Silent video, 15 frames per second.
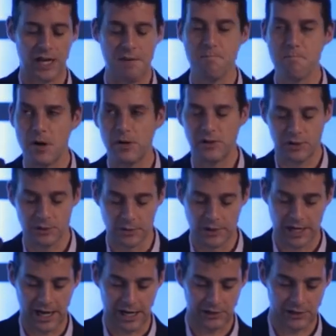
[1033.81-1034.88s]
emotional
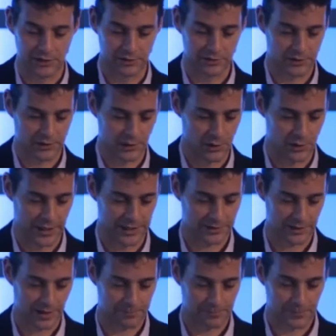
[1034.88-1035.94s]
connection to it.